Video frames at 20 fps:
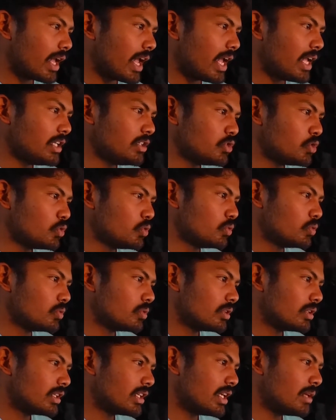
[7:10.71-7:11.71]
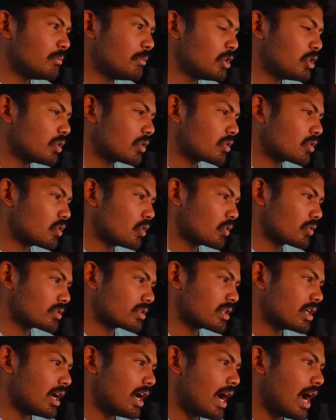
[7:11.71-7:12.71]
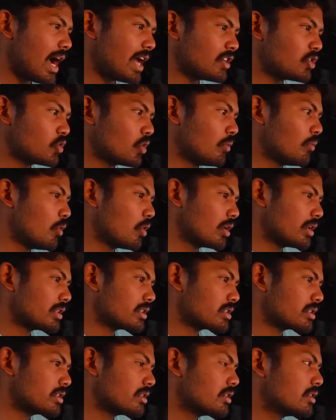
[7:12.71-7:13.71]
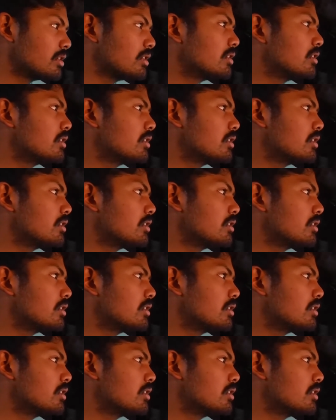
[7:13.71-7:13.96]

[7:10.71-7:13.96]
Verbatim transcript: Hey you, give me your clothes and your wallets.